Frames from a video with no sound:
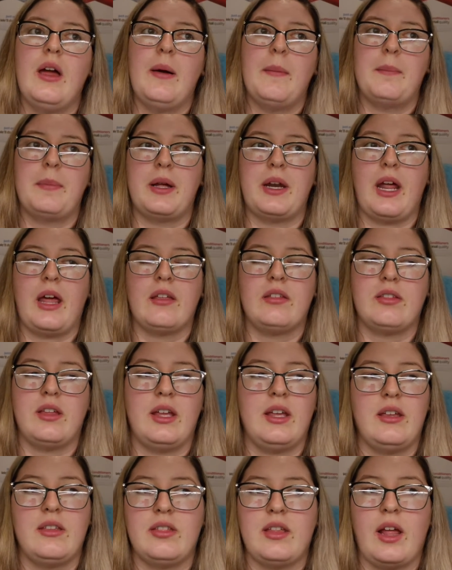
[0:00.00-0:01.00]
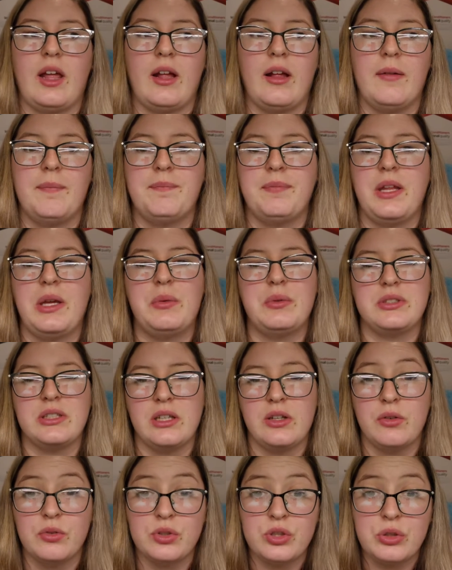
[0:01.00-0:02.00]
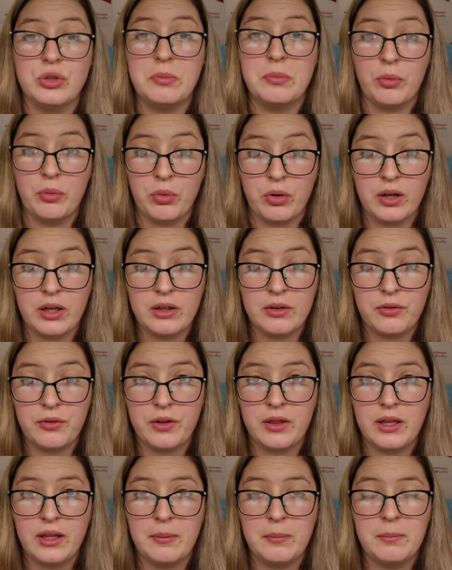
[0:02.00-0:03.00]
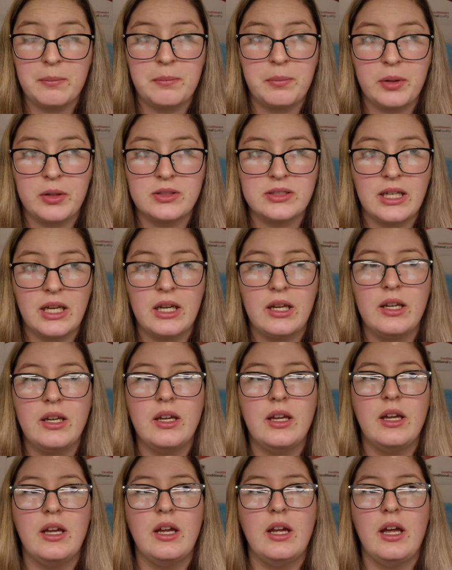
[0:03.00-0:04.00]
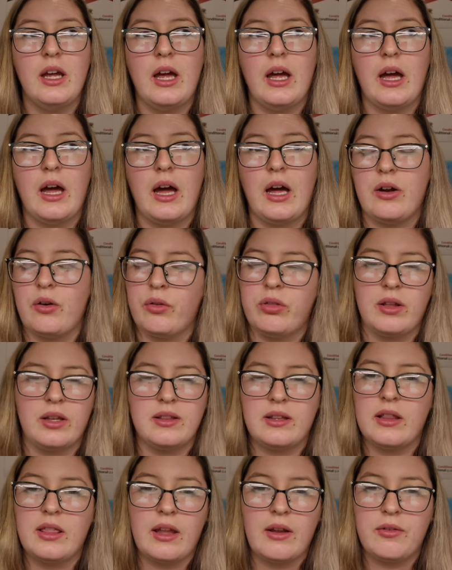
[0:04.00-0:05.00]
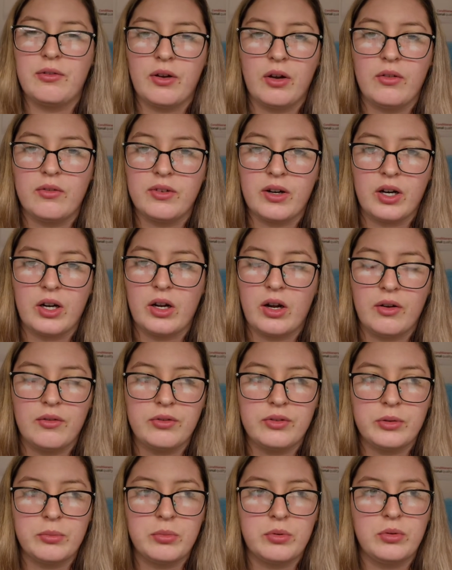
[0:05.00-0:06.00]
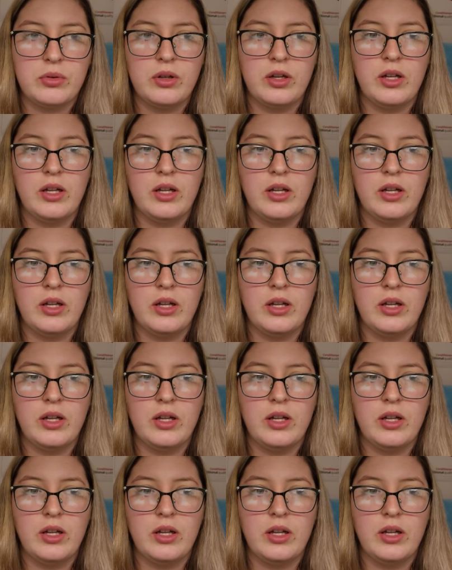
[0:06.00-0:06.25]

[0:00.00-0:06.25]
but I think that it was a little too boring for them per se. I don't think that they felt very comfortable.